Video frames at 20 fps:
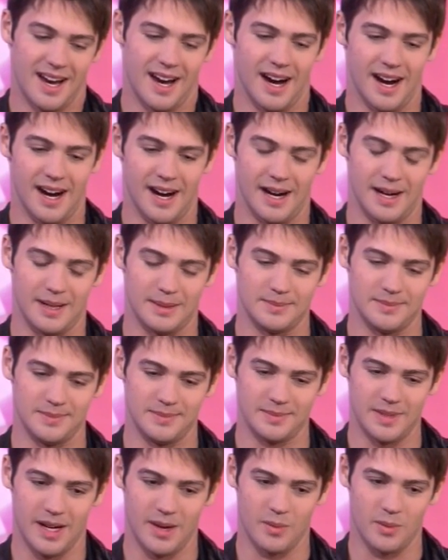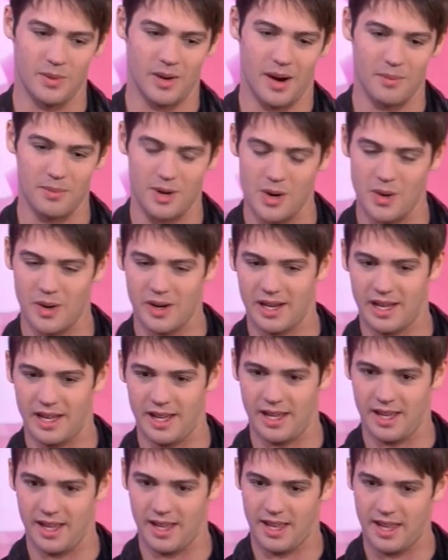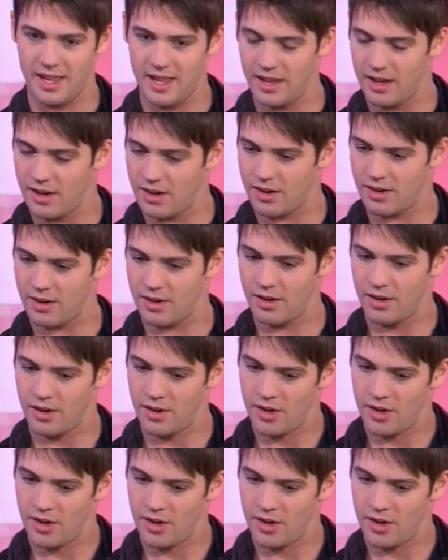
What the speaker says: And I'm going here,